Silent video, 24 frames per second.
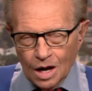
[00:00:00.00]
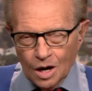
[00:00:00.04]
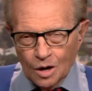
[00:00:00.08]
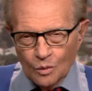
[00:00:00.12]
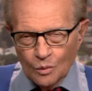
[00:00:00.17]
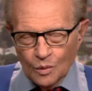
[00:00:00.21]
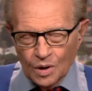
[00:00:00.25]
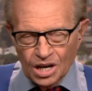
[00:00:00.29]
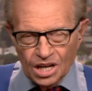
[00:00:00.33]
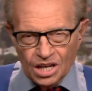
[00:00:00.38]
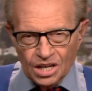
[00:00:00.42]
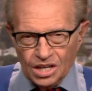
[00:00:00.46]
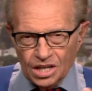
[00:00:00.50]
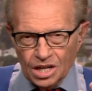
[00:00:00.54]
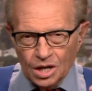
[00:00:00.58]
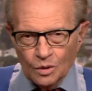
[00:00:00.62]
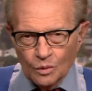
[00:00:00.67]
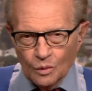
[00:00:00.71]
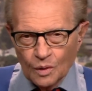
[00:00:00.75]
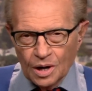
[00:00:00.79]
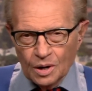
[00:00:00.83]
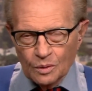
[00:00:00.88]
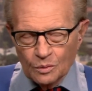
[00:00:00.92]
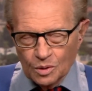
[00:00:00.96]
when he did
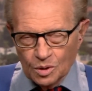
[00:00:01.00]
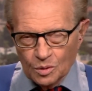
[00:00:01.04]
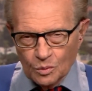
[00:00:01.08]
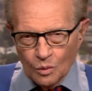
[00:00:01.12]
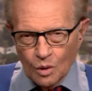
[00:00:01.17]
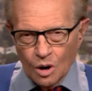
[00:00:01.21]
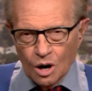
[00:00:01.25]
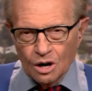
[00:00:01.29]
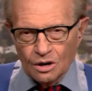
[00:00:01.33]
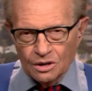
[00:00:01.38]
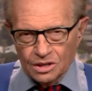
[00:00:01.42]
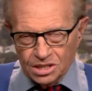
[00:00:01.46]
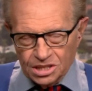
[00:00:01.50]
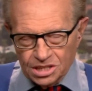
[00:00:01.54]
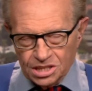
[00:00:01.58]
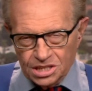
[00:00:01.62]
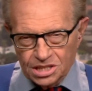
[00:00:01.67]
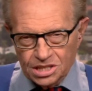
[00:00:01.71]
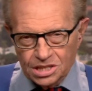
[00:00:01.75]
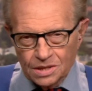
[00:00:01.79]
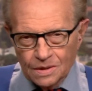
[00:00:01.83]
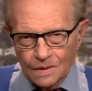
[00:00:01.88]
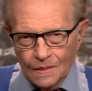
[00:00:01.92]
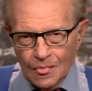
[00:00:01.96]
away with
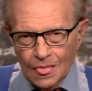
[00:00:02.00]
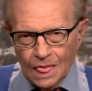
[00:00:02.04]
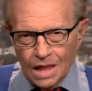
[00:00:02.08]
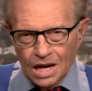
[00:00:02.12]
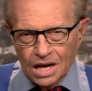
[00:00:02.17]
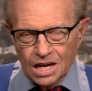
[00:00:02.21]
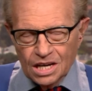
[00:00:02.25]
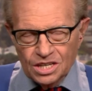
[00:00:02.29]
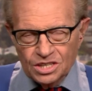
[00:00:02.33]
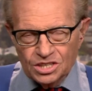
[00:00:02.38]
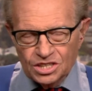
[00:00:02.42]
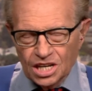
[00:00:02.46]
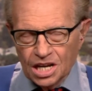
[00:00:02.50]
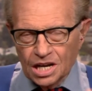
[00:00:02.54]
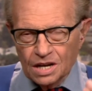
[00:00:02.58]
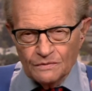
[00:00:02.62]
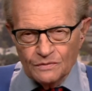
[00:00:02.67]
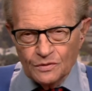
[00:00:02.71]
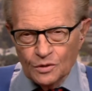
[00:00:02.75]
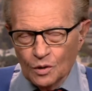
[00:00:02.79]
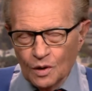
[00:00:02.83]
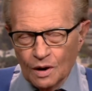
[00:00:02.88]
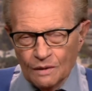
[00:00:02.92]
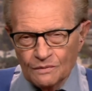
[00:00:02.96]
warrants, he said, if
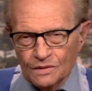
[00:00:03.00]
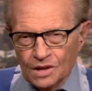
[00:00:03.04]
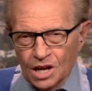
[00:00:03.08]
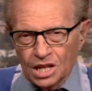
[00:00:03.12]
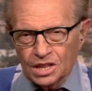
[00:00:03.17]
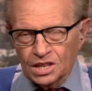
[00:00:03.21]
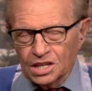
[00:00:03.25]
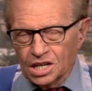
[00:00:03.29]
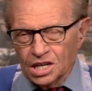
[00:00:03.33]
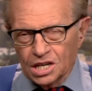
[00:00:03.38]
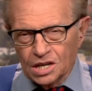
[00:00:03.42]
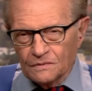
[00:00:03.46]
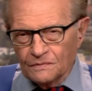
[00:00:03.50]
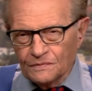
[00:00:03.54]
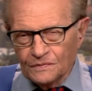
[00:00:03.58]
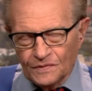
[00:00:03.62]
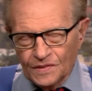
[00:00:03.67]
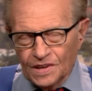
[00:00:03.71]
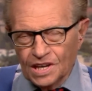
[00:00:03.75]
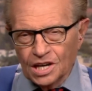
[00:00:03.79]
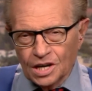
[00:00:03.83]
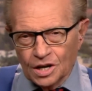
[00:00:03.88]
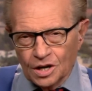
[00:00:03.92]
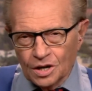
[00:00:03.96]
you have nothing to
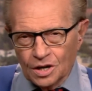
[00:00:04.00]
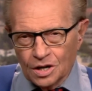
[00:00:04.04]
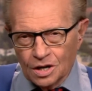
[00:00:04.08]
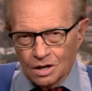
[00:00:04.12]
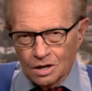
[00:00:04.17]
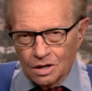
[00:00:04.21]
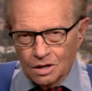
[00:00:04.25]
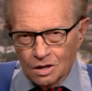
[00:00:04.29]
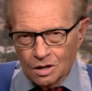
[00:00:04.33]
fear,